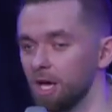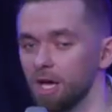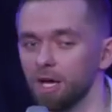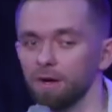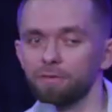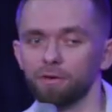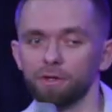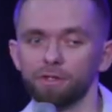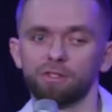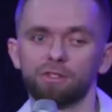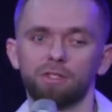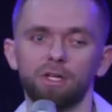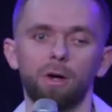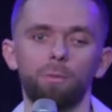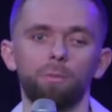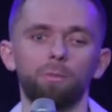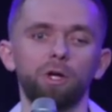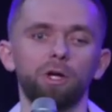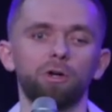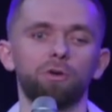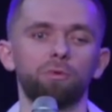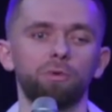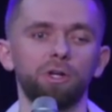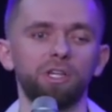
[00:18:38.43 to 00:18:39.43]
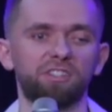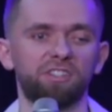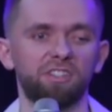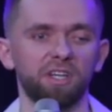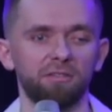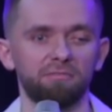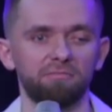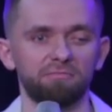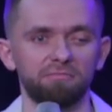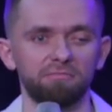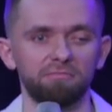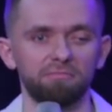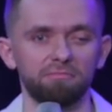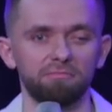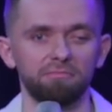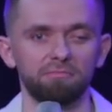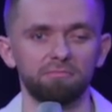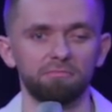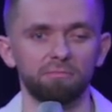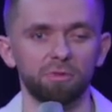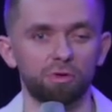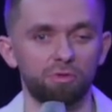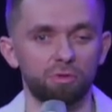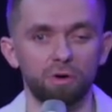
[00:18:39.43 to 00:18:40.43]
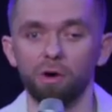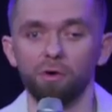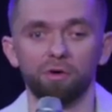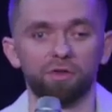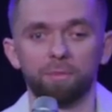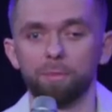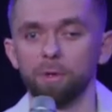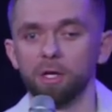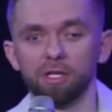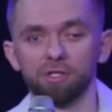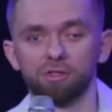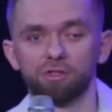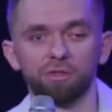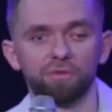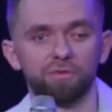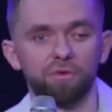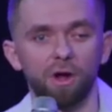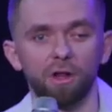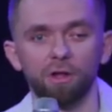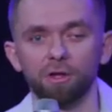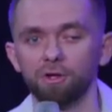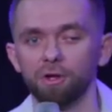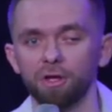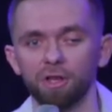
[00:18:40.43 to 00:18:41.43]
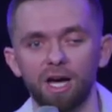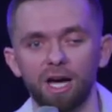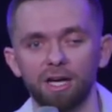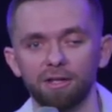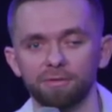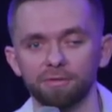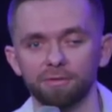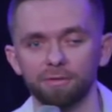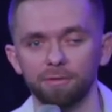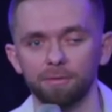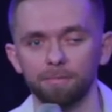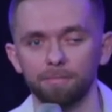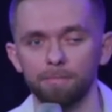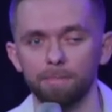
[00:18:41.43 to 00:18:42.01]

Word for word: For some weird reason growth begins to follow your life